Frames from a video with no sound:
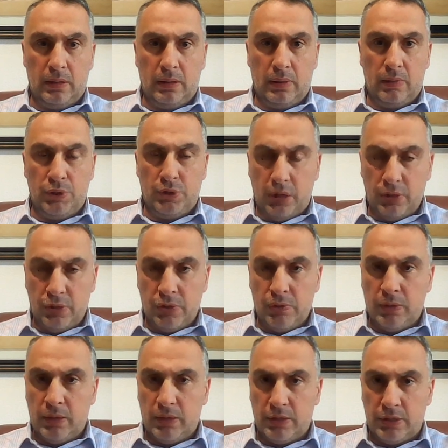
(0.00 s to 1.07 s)
We should also
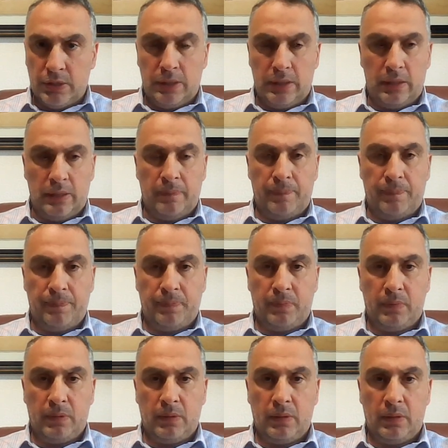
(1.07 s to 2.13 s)
consider
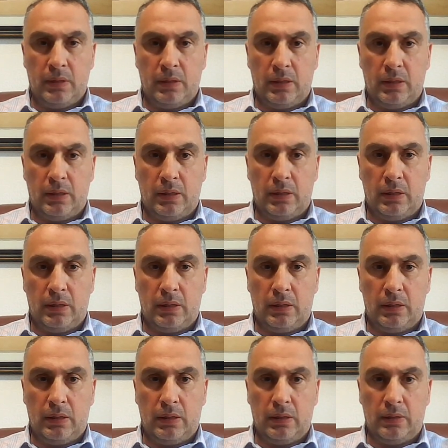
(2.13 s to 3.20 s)

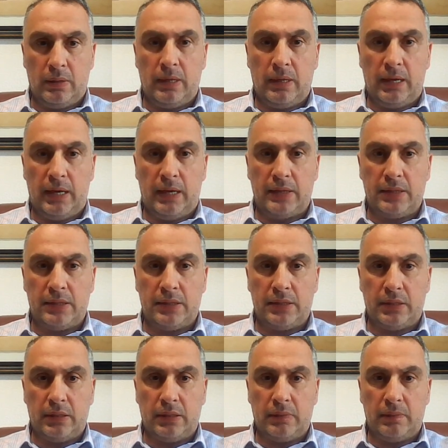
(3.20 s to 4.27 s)
that
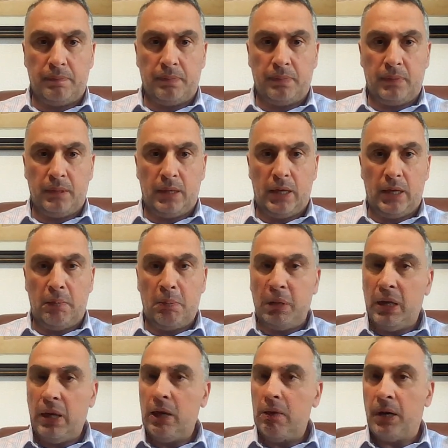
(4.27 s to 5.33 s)

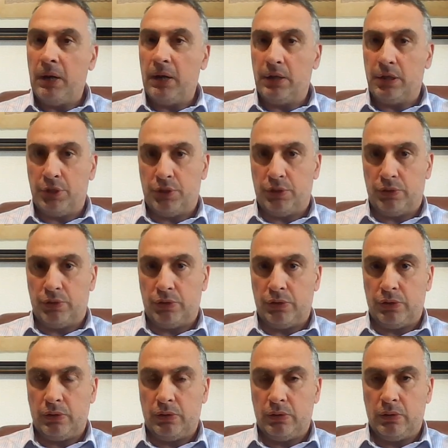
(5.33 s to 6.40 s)
Armenian politicians
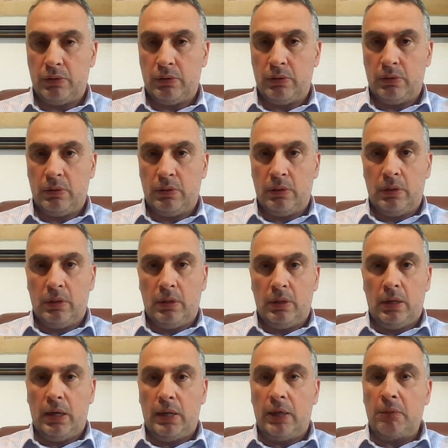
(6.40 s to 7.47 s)

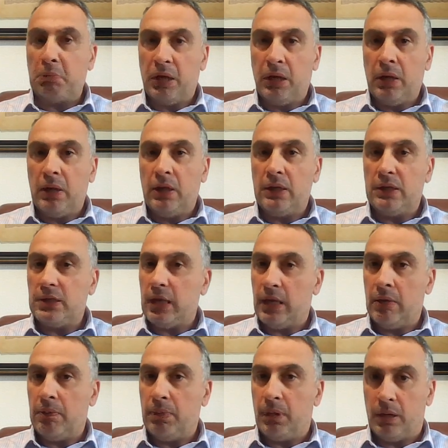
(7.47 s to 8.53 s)
and Armenian
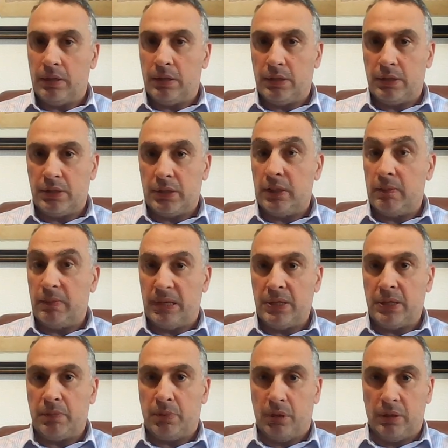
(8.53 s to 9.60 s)
internal politics and
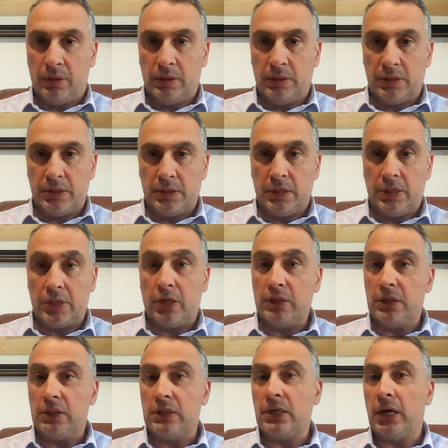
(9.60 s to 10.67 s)
domestic politics is
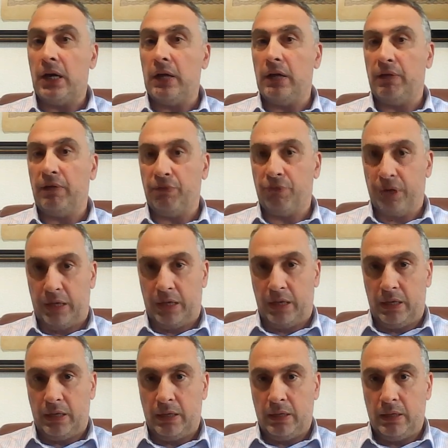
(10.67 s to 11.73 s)
not entirely free
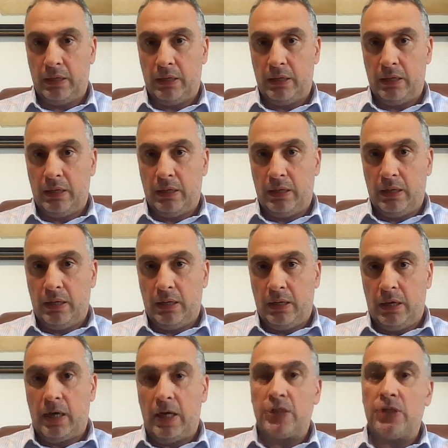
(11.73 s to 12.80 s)

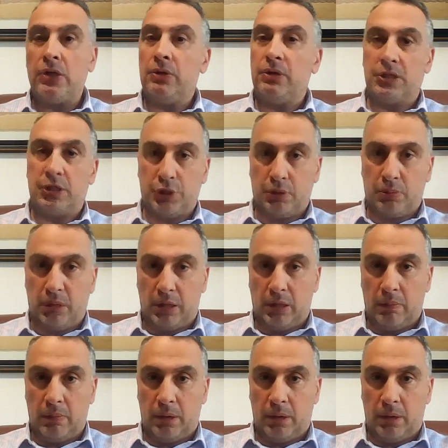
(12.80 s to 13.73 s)
in its own decision-making